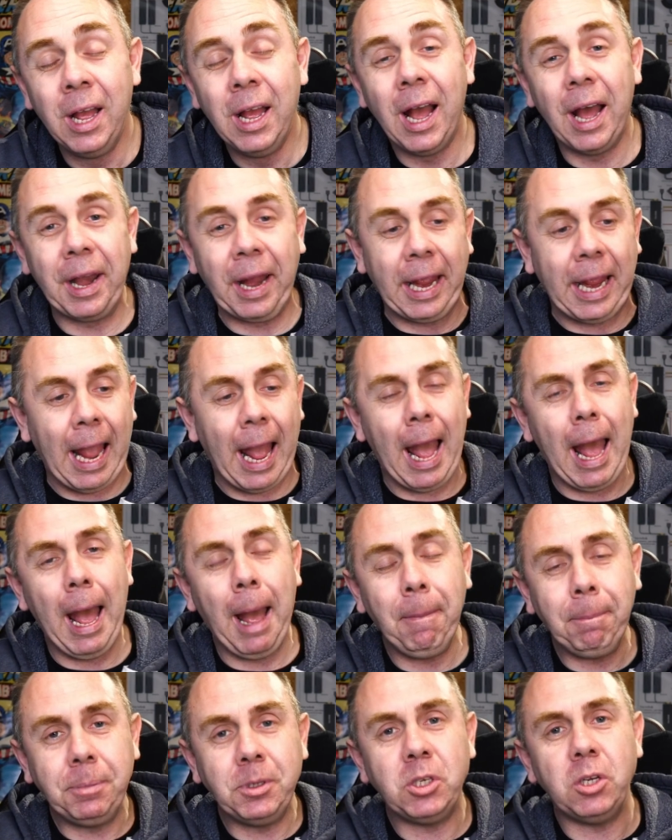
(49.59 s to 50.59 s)
and I
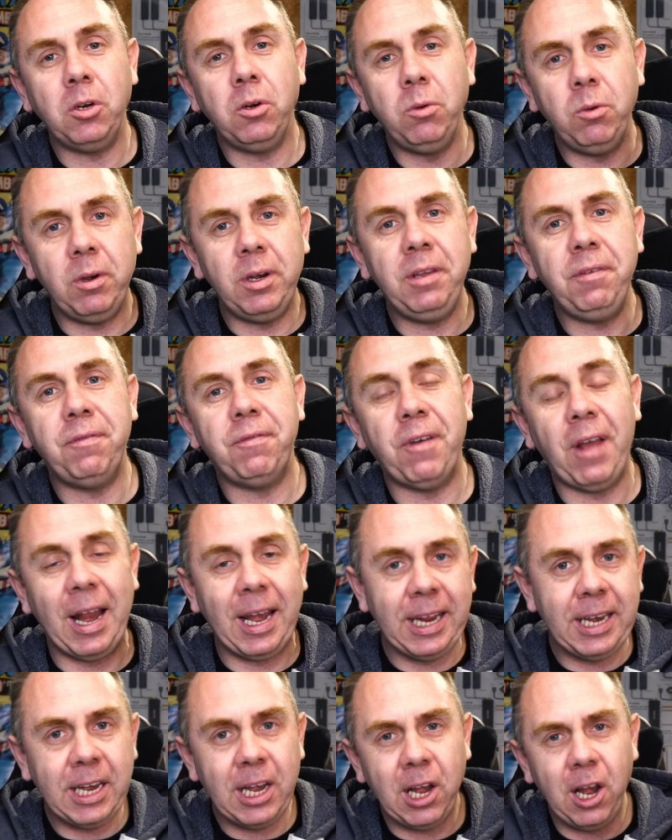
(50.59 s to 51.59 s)
absolutely fell
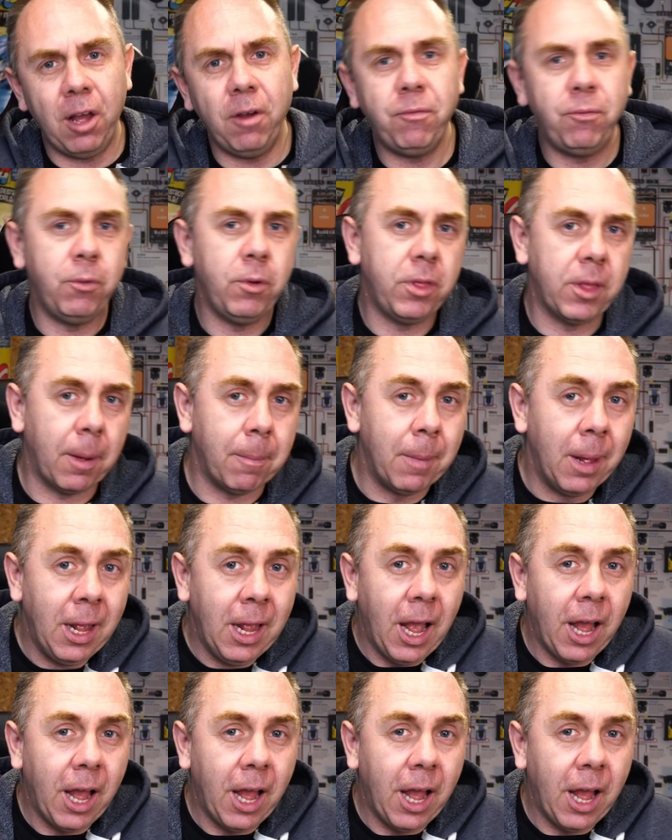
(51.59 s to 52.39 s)
in love with them.